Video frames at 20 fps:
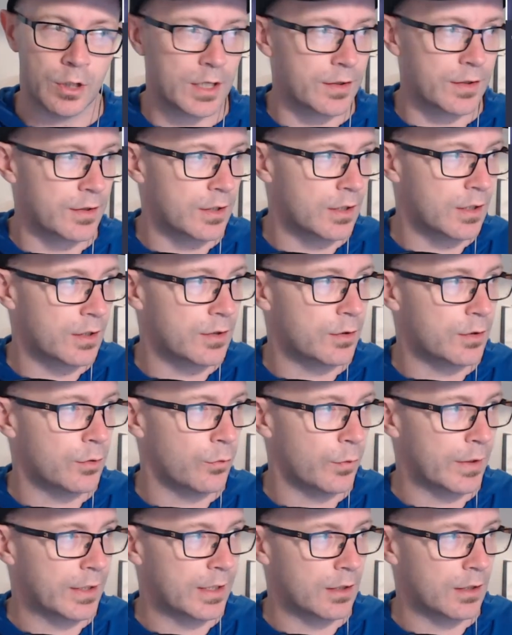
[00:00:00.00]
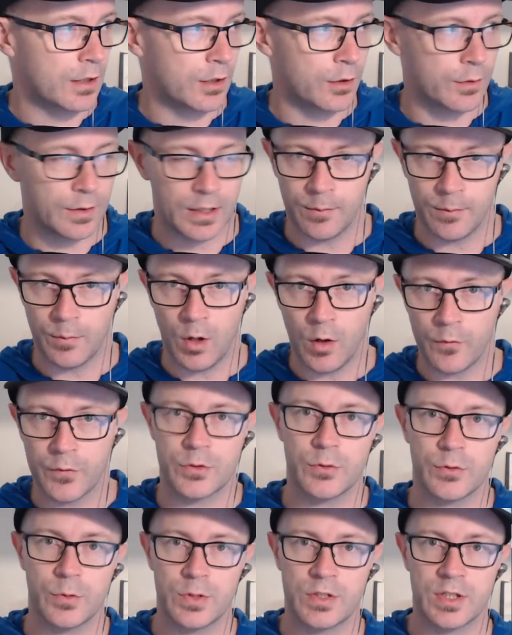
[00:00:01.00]
like the regular
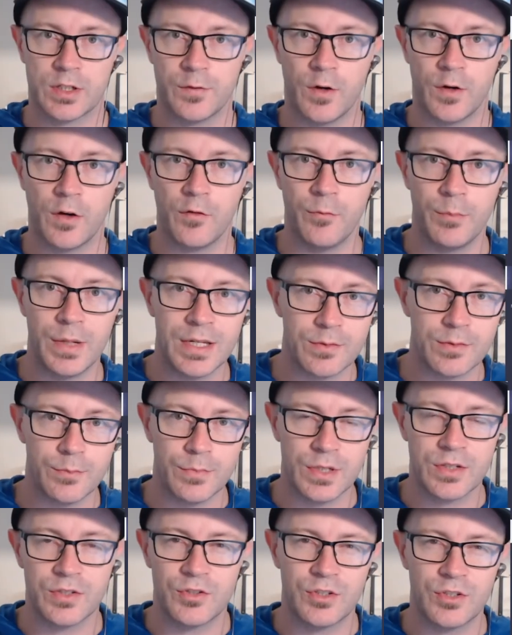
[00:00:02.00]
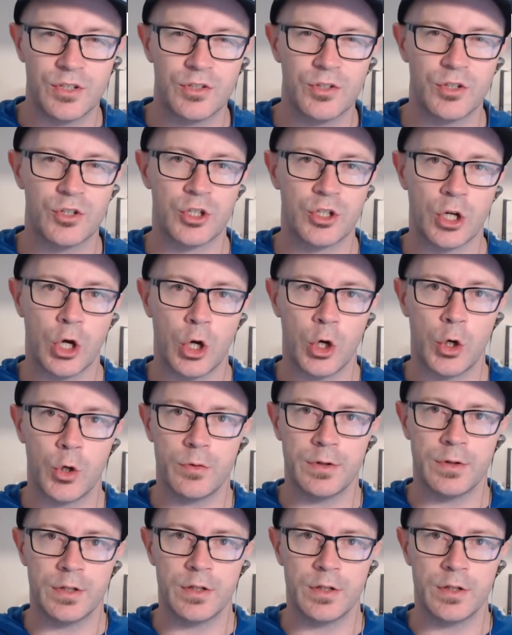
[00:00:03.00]
Office 365 Message Center show,